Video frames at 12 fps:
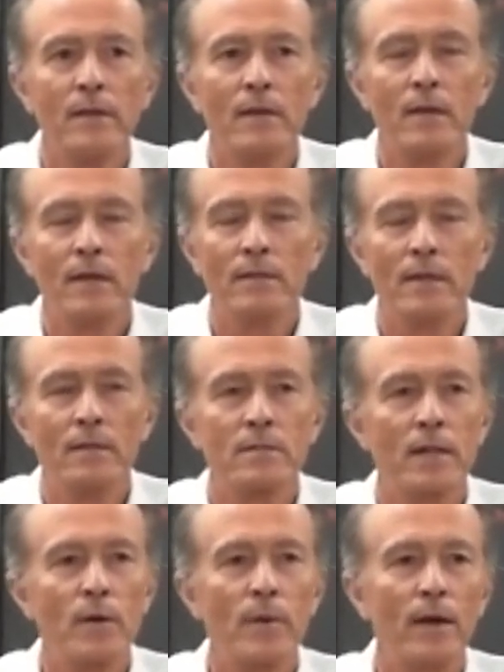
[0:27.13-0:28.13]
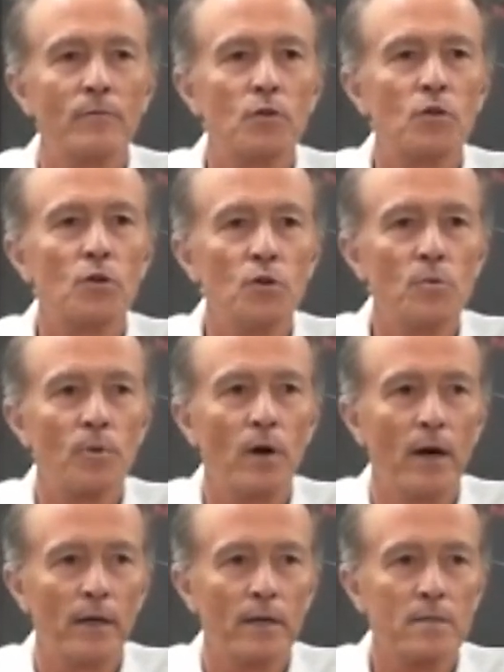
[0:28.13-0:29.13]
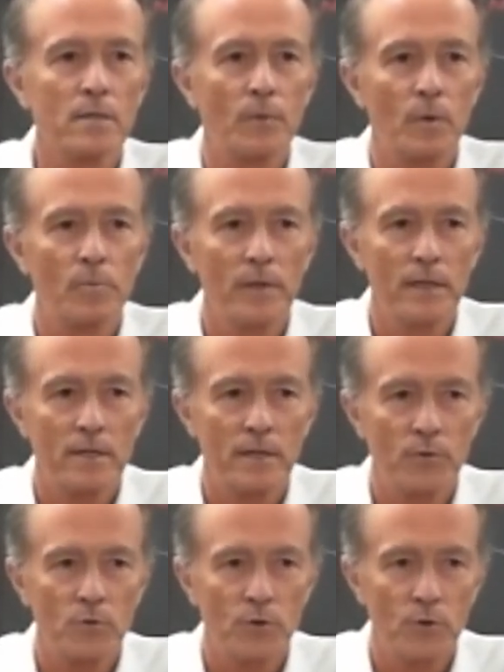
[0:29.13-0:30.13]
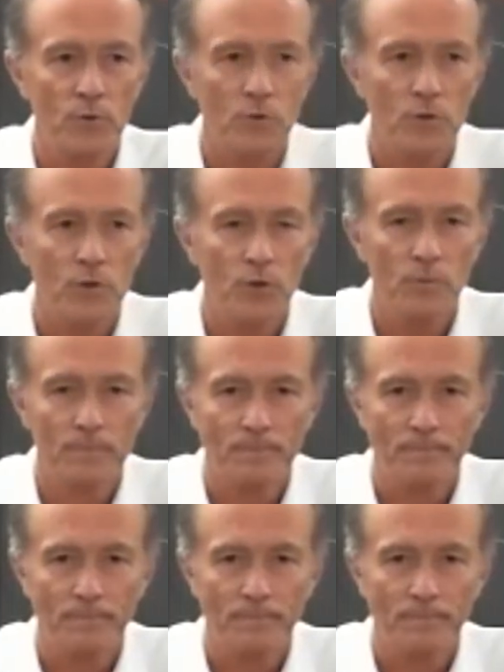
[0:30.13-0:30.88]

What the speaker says: And today we have two new products that we're pleased to introduce to you.